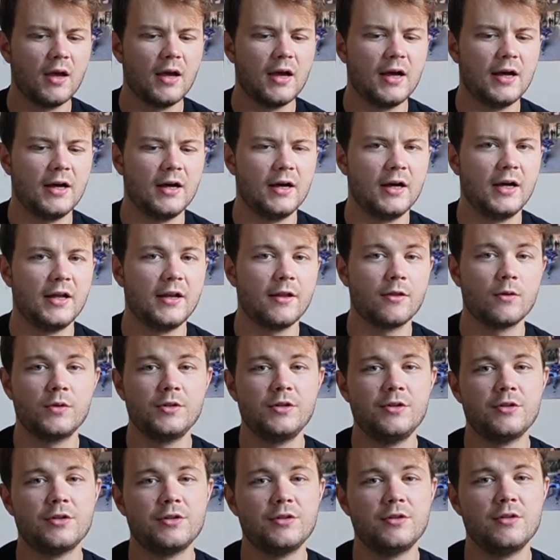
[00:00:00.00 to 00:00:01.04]
Another one
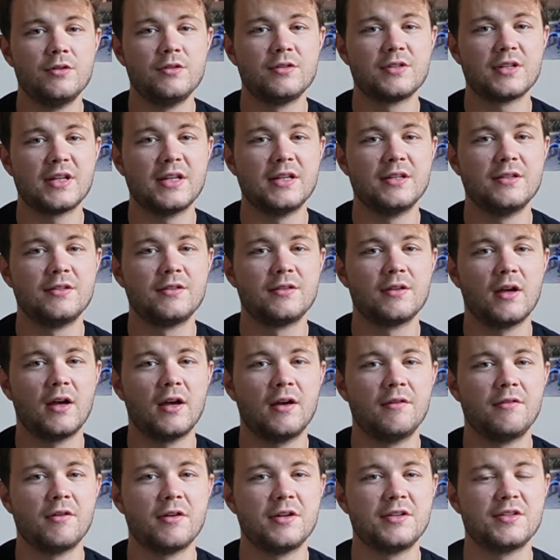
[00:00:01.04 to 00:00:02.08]
you can use is
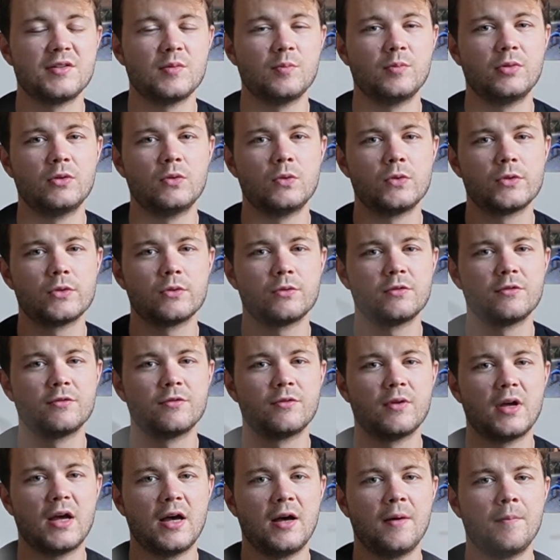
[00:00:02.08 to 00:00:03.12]
a very simple sort of
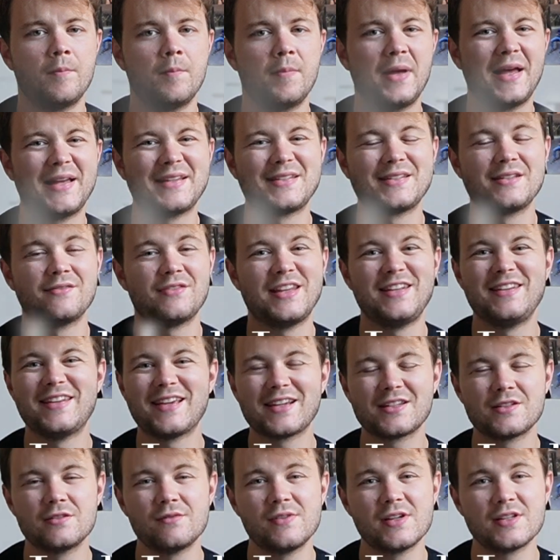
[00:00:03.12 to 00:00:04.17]
passive
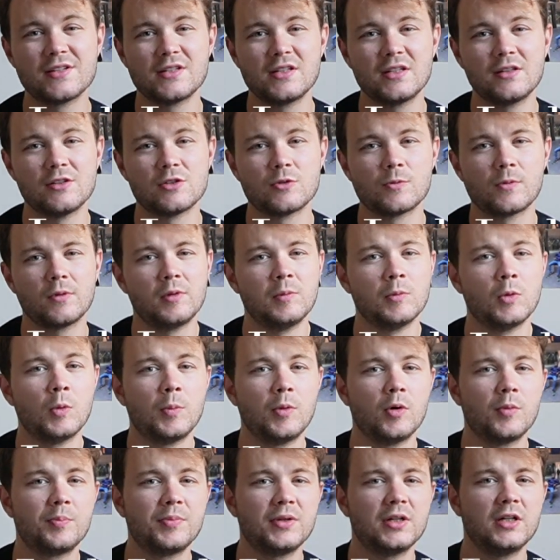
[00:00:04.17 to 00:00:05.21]
index investing that's becoming more
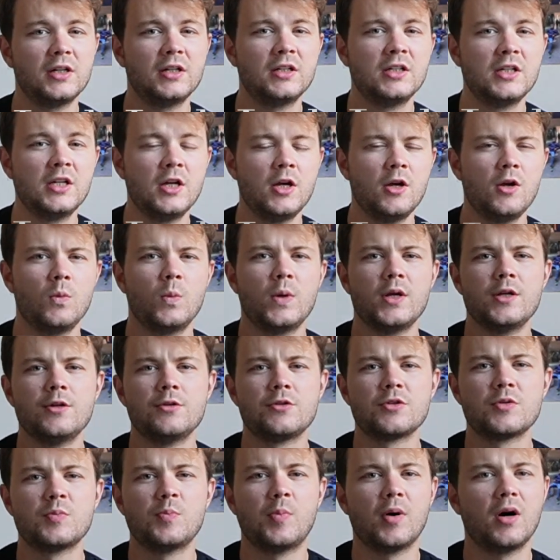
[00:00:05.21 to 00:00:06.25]
popular, where you
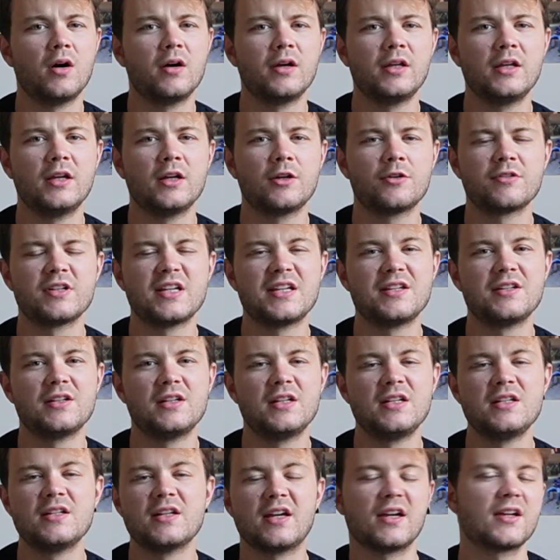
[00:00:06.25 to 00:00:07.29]
just buy a created
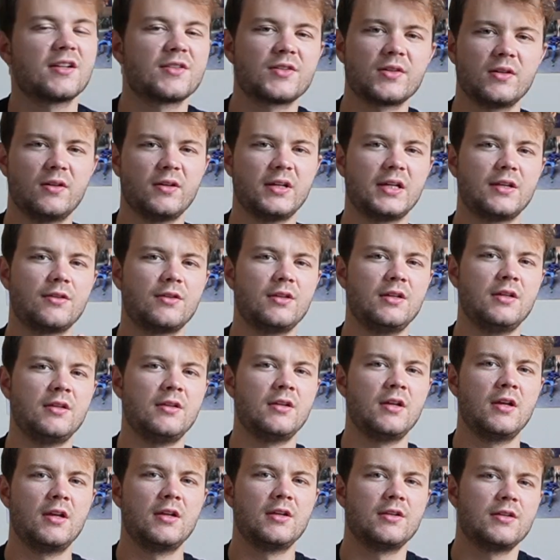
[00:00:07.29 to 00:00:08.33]
index like the
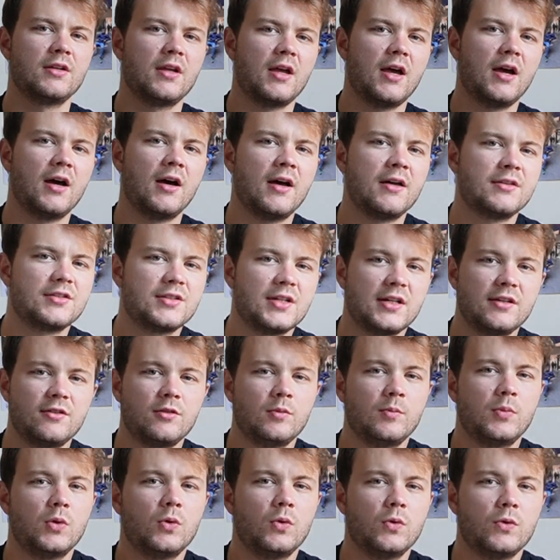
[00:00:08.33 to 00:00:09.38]

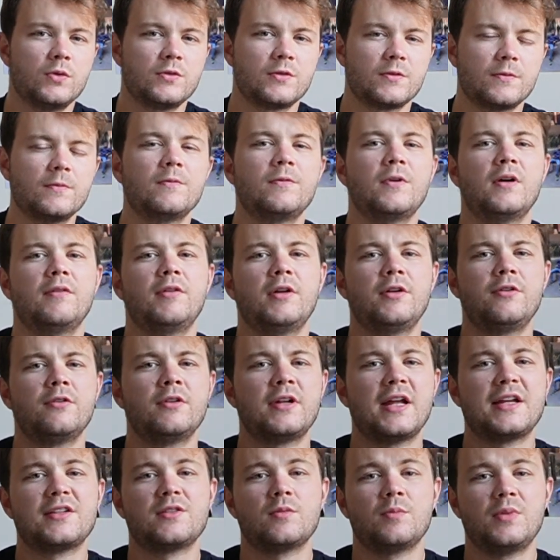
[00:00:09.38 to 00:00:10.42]
Standard & Poor's 500,
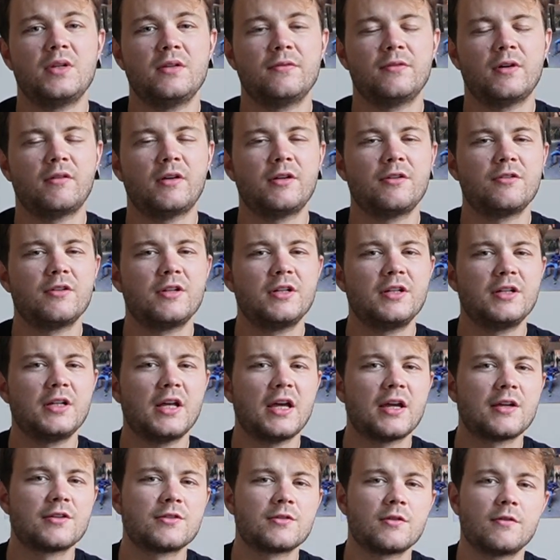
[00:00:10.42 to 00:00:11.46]
S&P 500
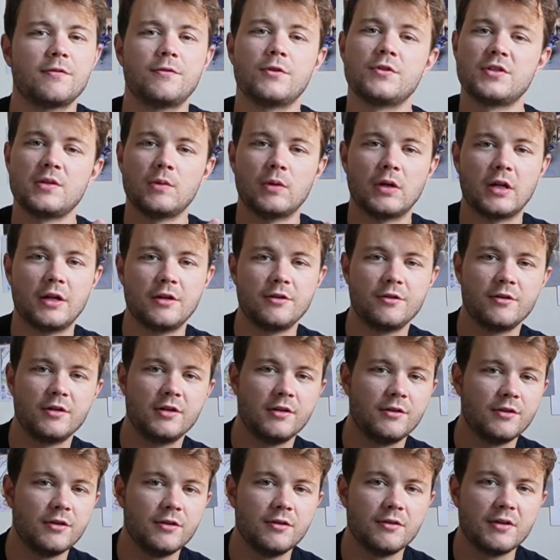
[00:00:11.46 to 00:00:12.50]
index, the FTSE 100
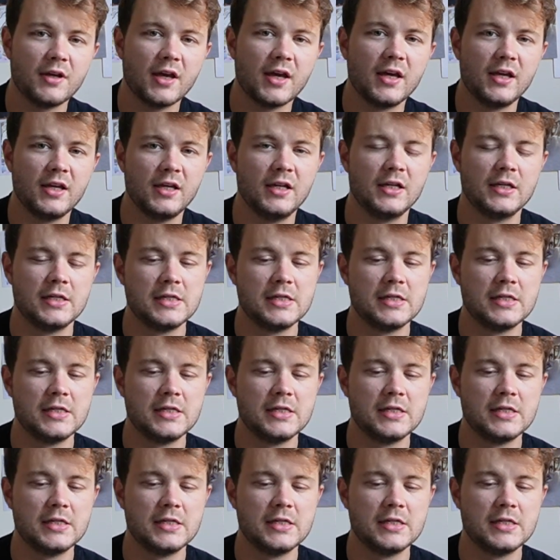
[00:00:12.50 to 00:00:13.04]
in the UK,